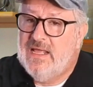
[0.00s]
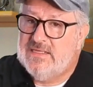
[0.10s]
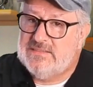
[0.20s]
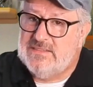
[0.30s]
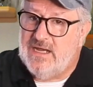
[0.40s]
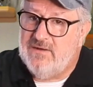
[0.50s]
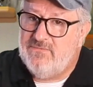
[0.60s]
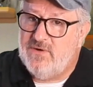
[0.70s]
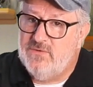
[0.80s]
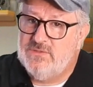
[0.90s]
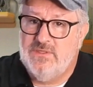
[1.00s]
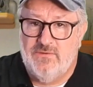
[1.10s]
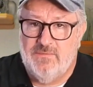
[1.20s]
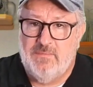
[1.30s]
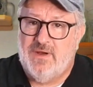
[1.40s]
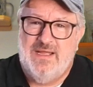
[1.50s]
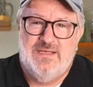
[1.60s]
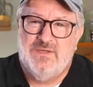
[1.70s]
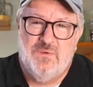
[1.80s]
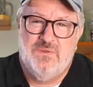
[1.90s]
It's not frozen. Remember, I
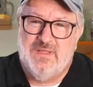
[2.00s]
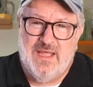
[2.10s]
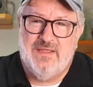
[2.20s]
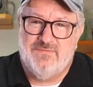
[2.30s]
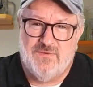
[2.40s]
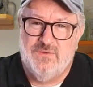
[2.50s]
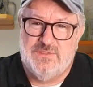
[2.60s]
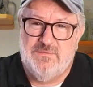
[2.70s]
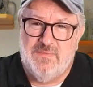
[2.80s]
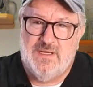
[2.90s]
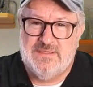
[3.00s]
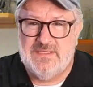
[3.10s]
don't like frozen mugs.